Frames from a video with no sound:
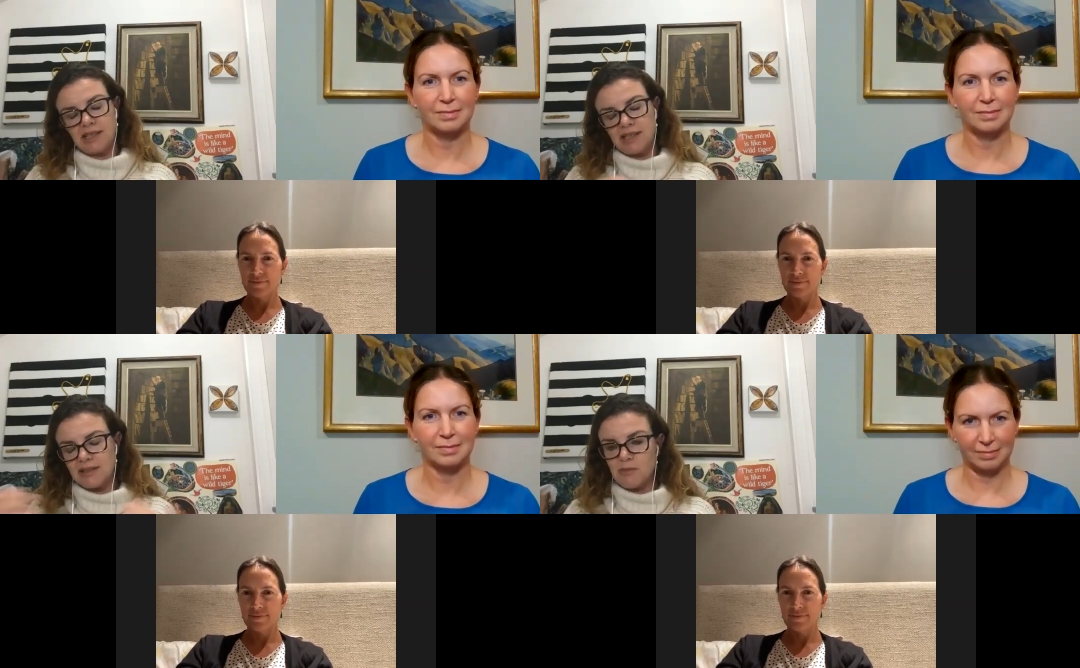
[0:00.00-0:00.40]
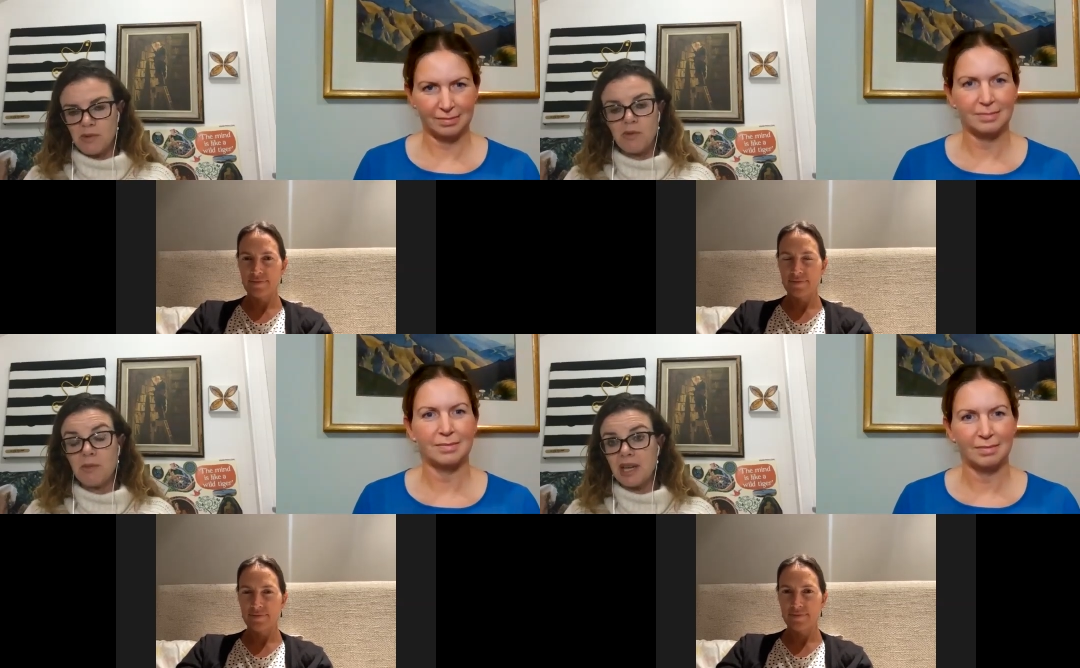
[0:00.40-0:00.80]
Speaker 1: we will
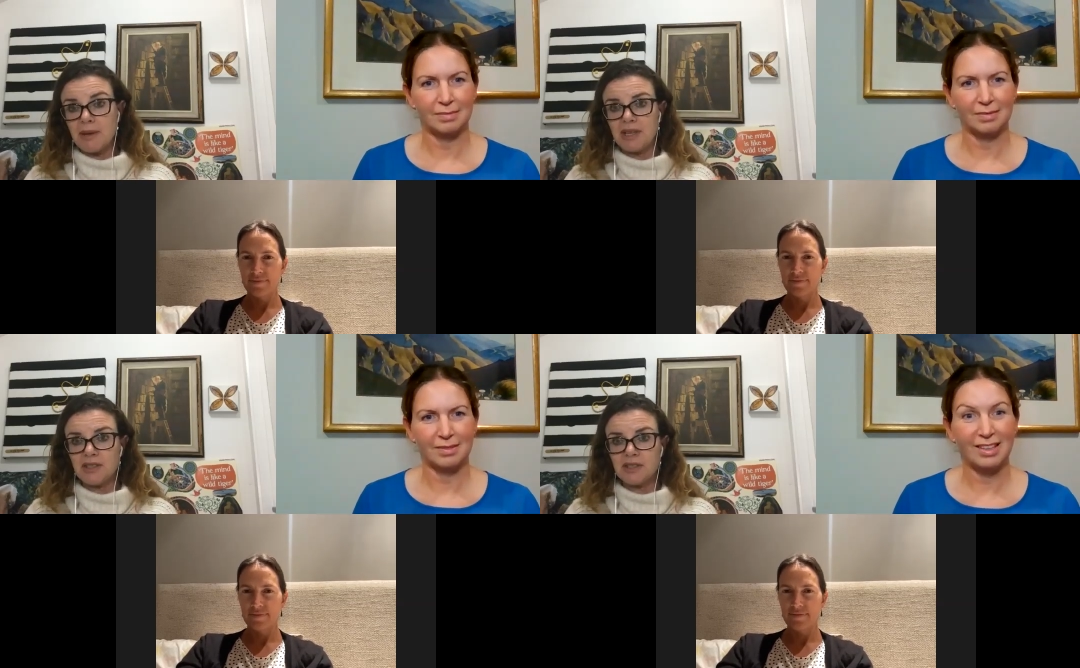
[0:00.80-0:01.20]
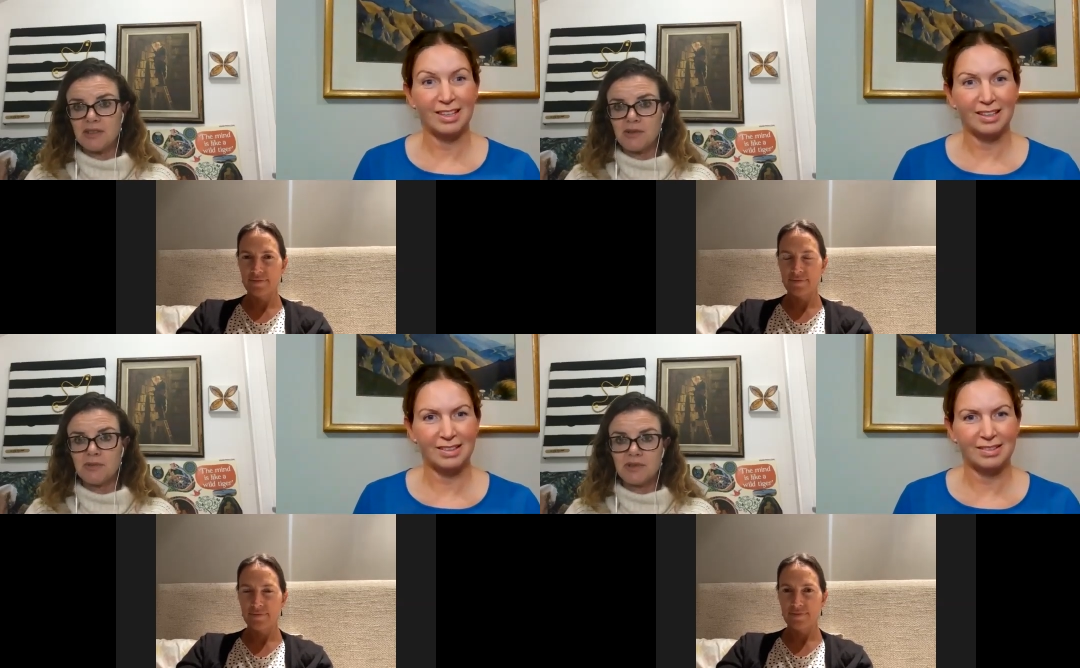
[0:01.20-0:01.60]
be coming into
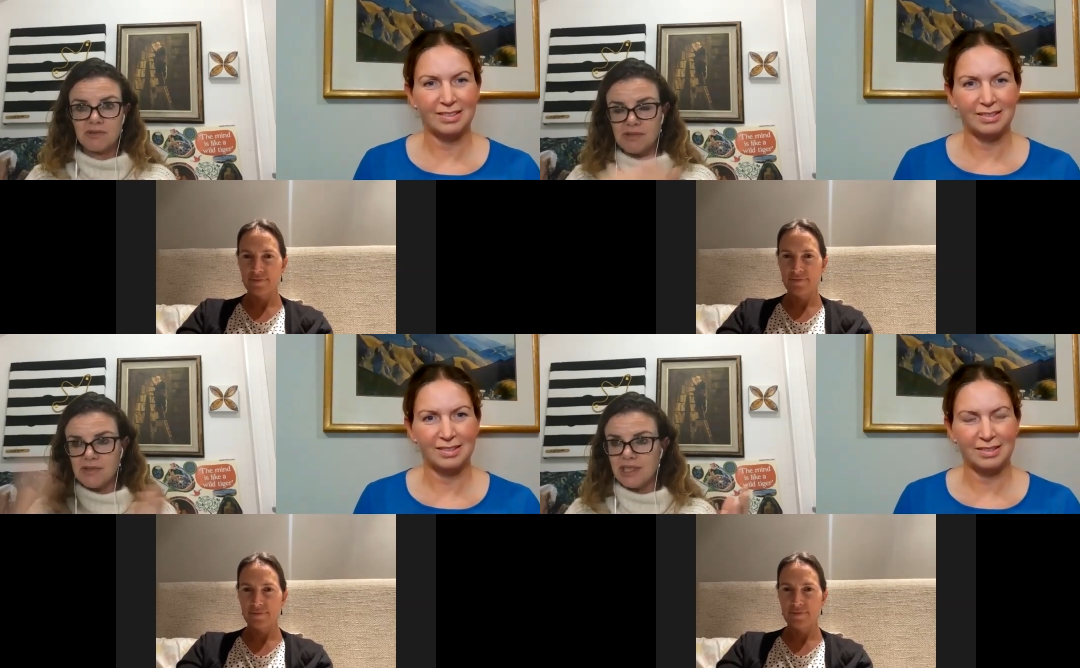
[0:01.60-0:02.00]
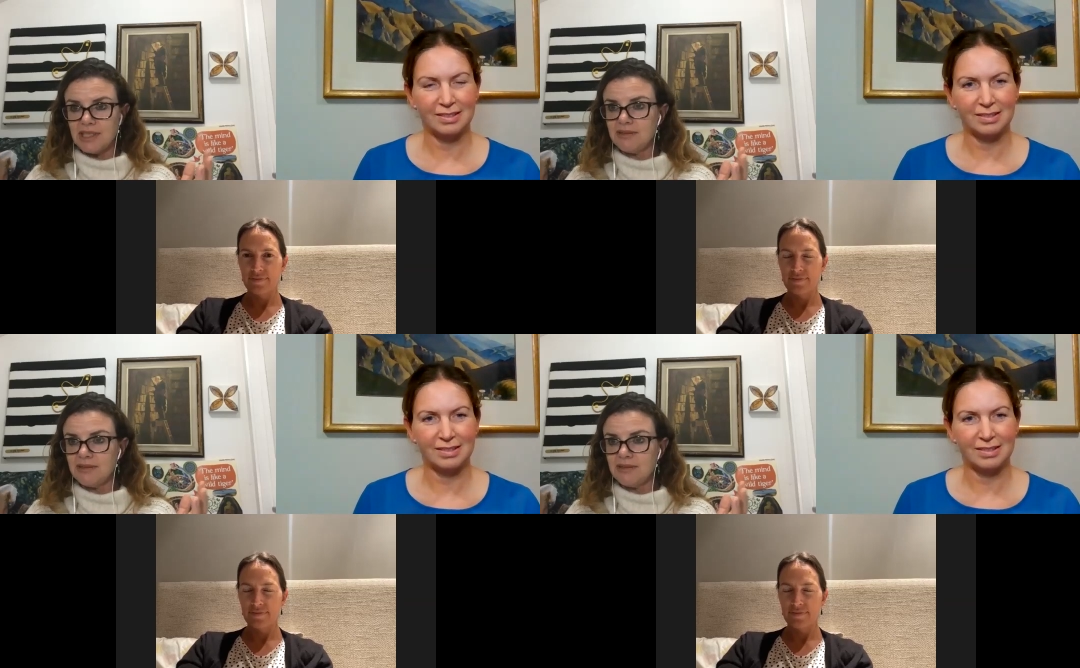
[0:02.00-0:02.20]
schools uh,